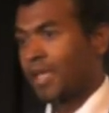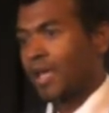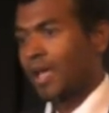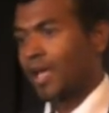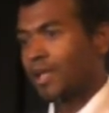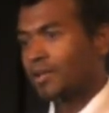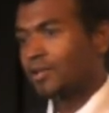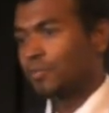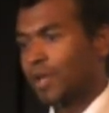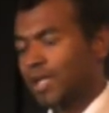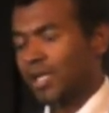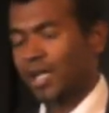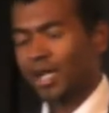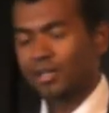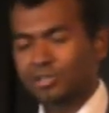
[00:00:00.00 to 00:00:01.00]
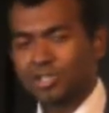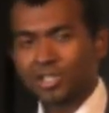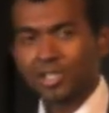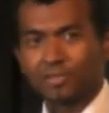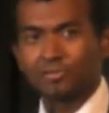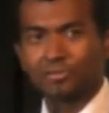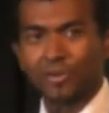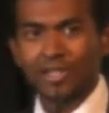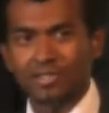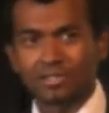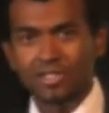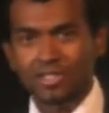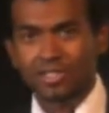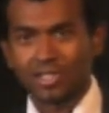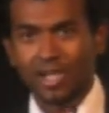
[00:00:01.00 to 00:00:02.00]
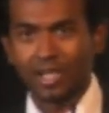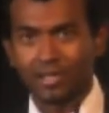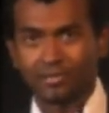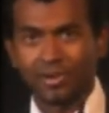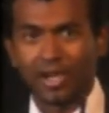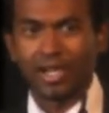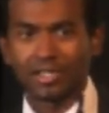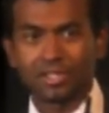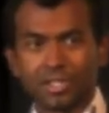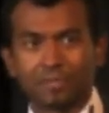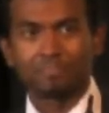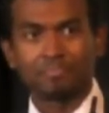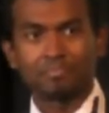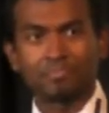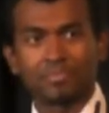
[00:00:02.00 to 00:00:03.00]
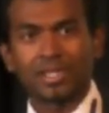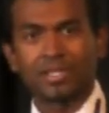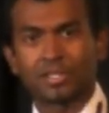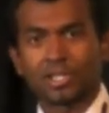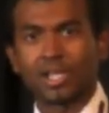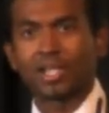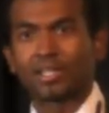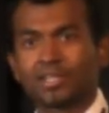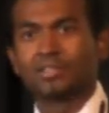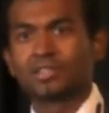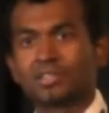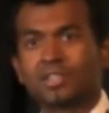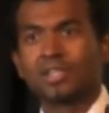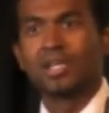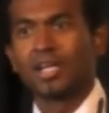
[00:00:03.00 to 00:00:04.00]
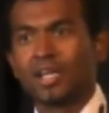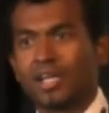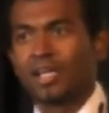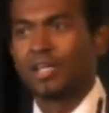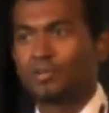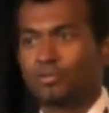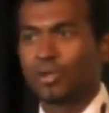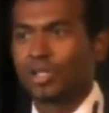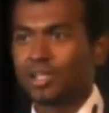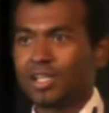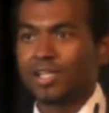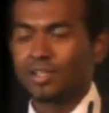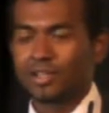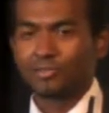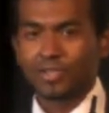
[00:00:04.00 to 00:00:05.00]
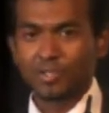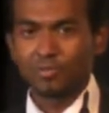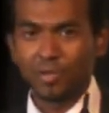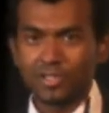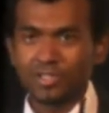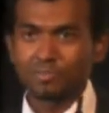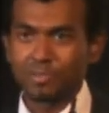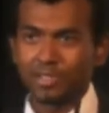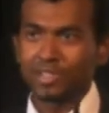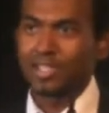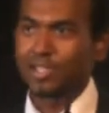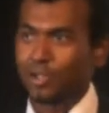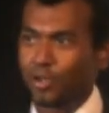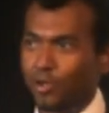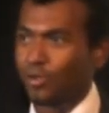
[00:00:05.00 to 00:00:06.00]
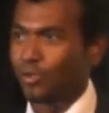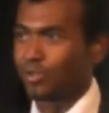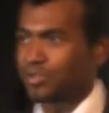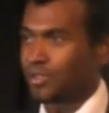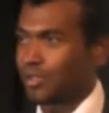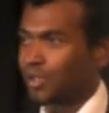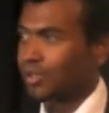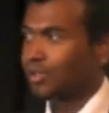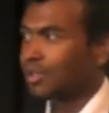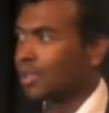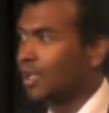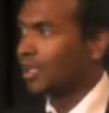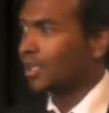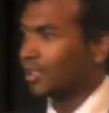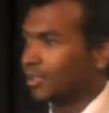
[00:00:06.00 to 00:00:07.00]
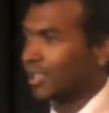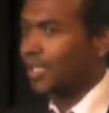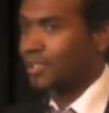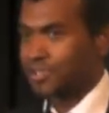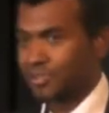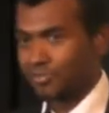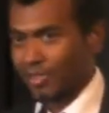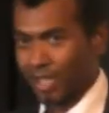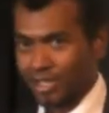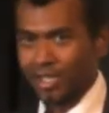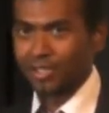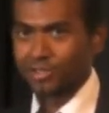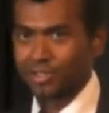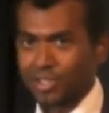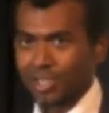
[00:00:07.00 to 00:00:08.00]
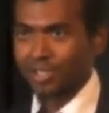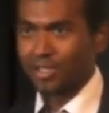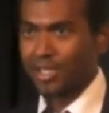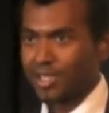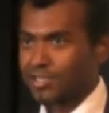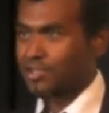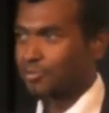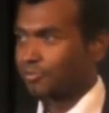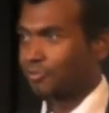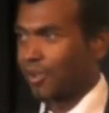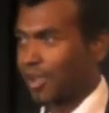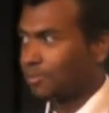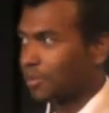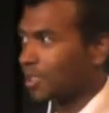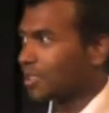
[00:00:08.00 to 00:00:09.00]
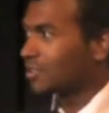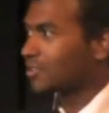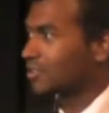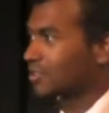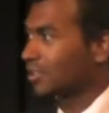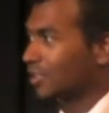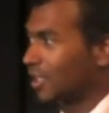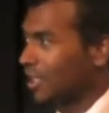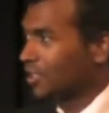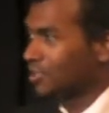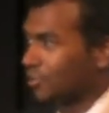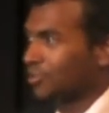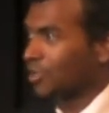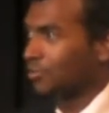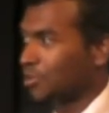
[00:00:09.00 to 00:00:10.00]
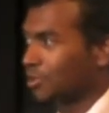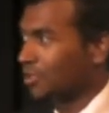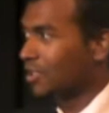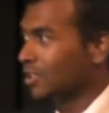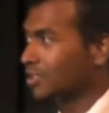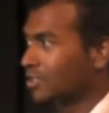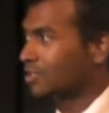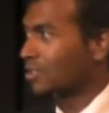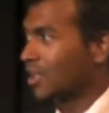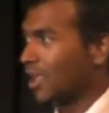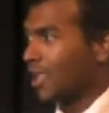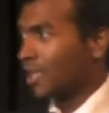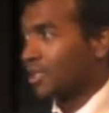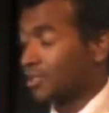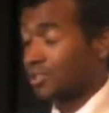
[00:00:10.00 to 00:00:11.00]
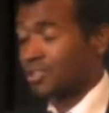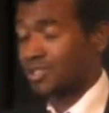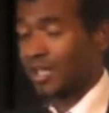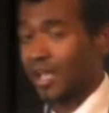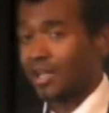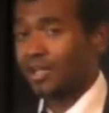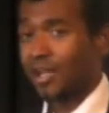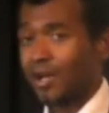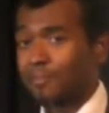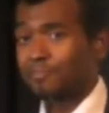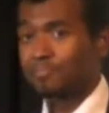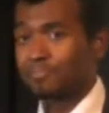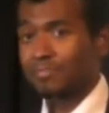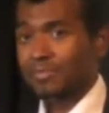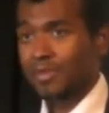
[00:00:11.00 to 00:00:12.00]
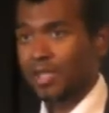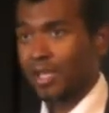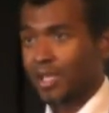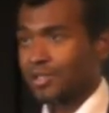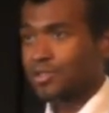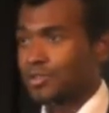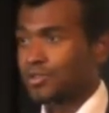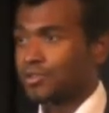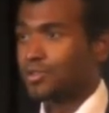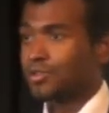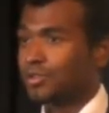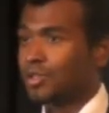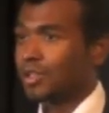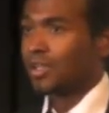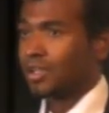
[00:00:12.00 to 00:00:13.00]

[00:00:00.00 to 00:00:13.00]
And when a culture confronts this kind of hardship and challenge, the responsibility calls on leaders of that culture, leaders of families and leaders of communities, to stand up and to